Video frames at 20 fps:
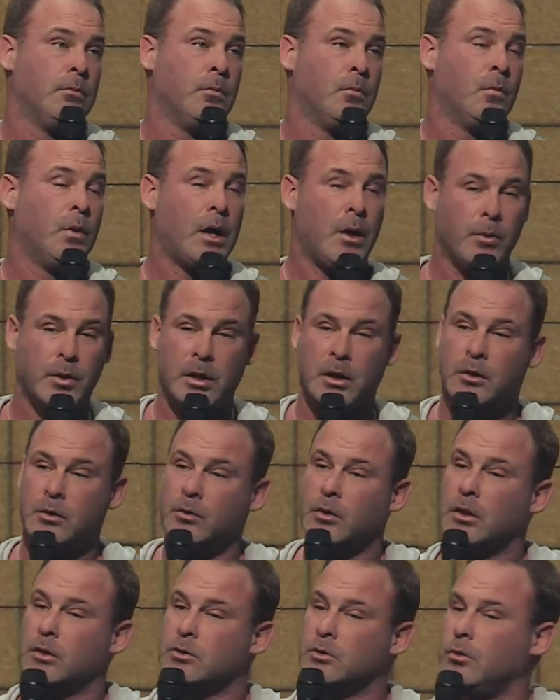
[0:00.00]
Why would I
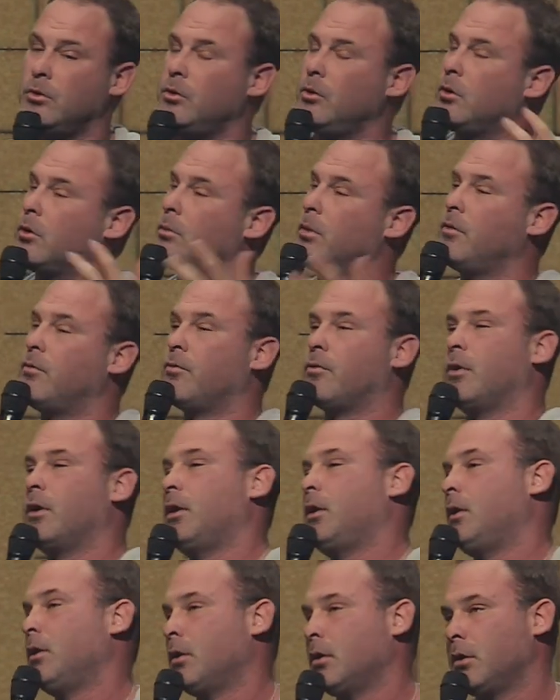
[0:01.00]
do that? So you can be
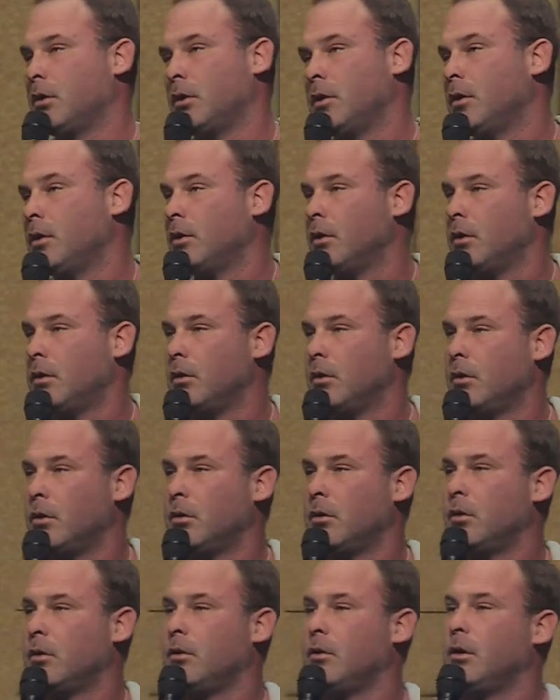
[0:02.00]
free.
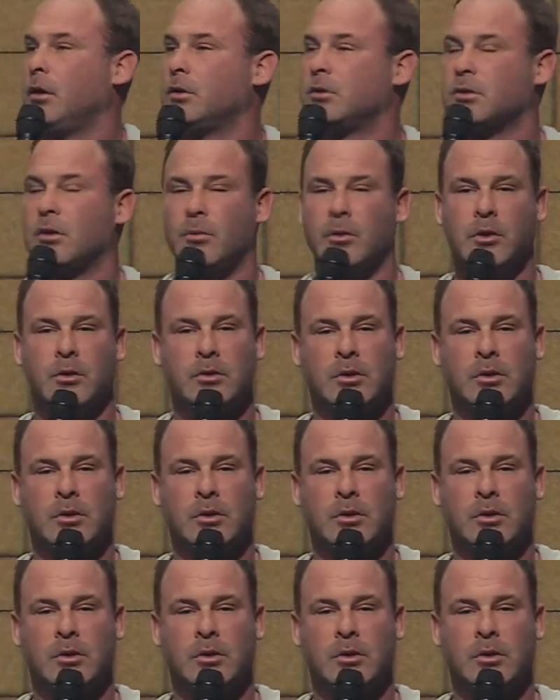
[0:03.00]
And some of you